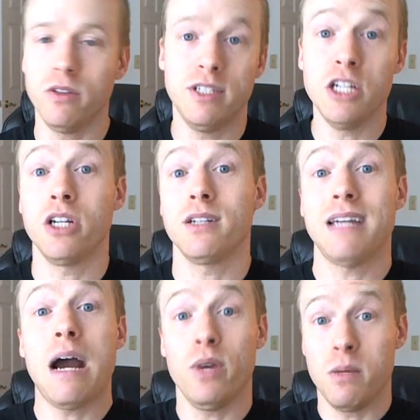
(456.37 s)
teaching us
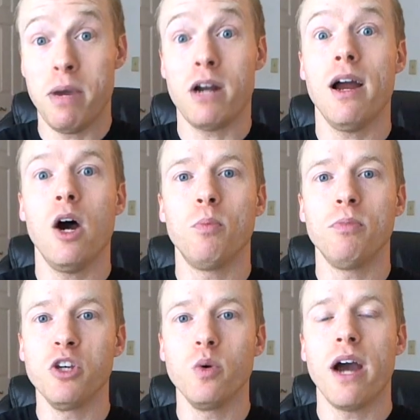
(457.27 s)
how we can better help
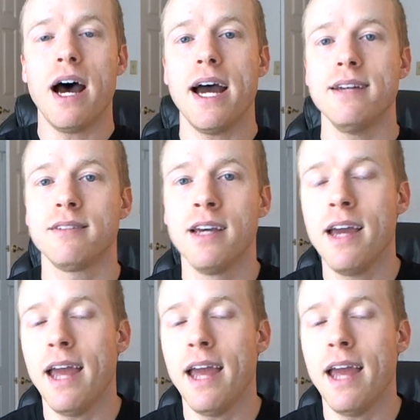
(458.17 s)
you guys.